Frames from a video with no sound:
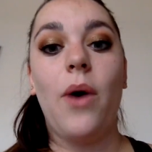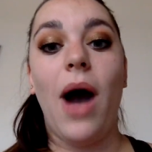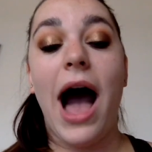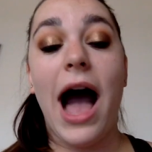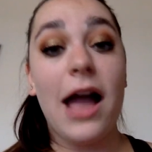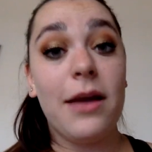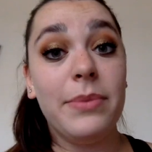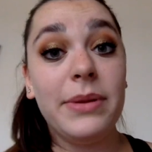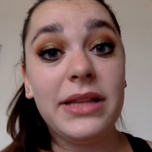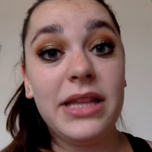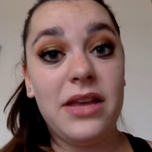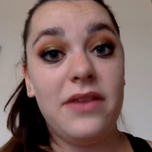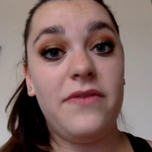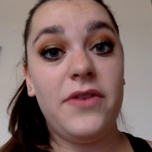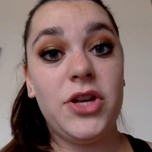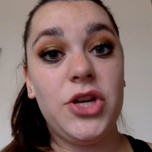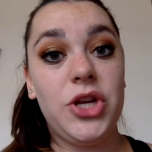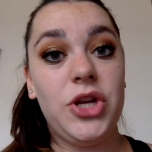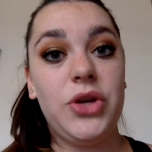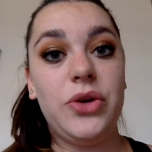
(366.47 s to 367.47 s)
I believe
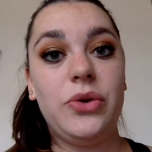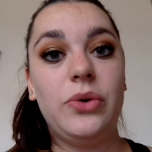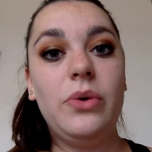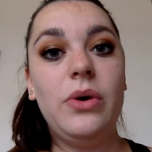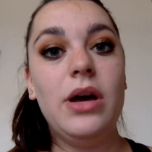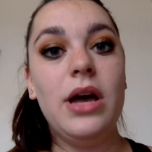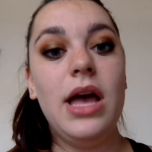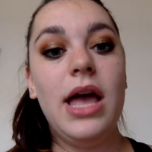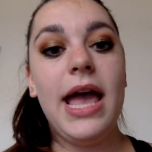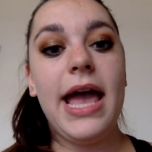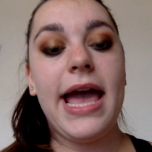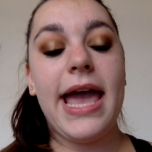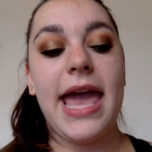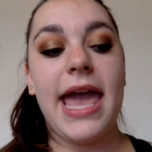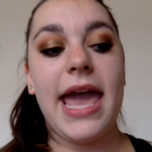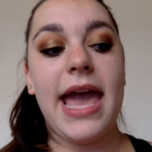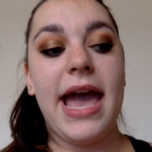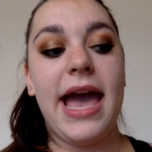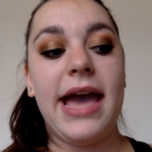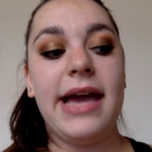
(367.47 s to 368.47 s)
in you,
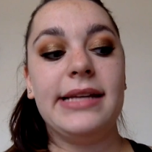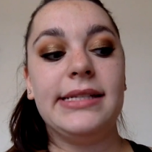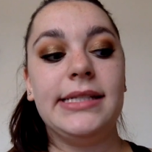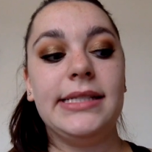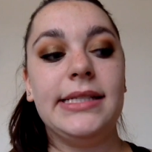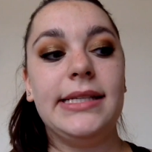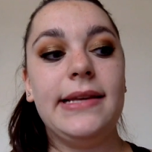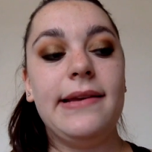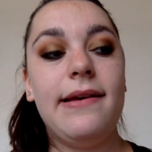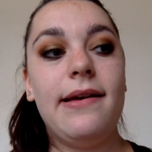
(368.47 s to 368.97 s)
and